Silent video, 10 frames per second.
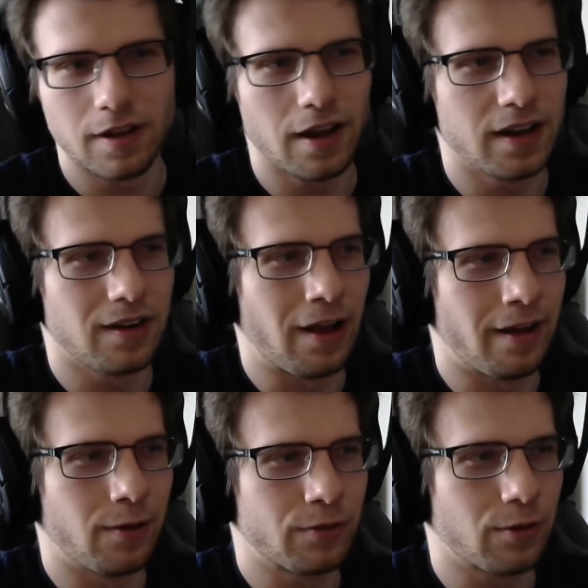And I
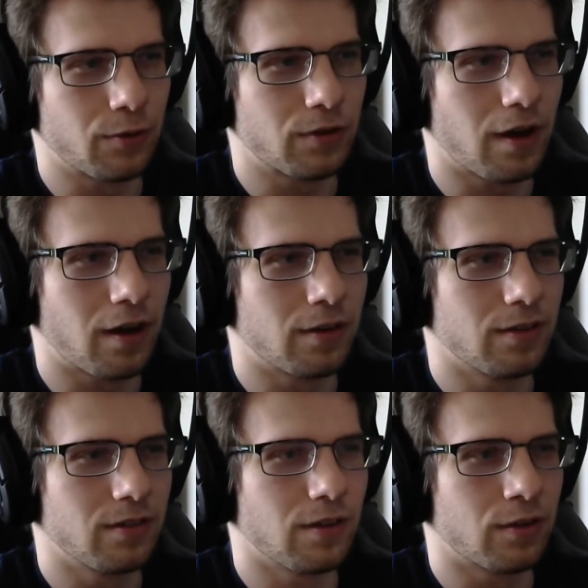also saw
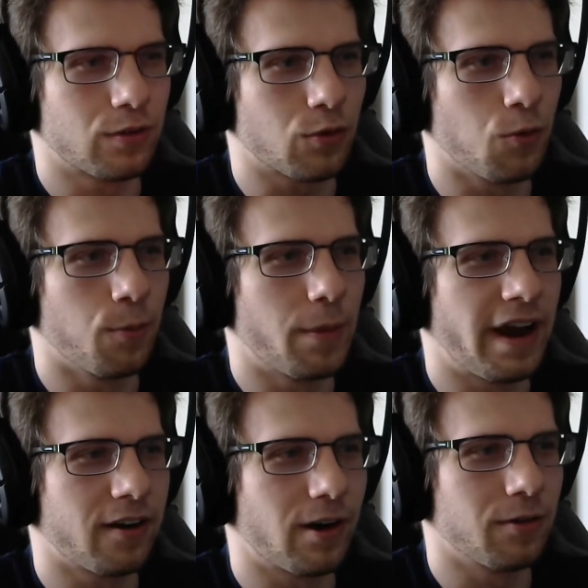a school
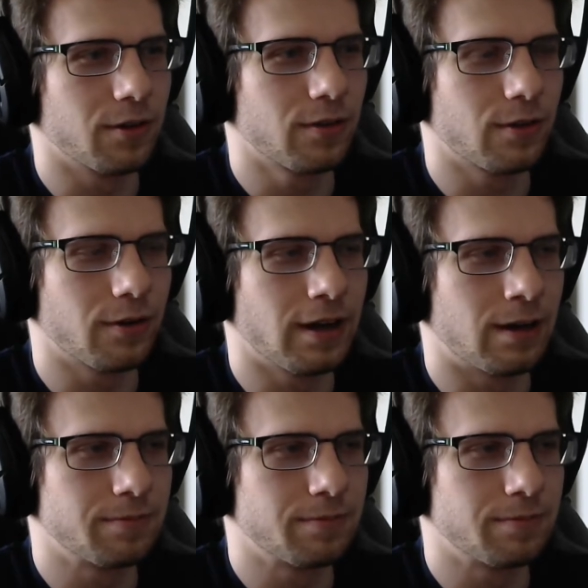background, so yeah.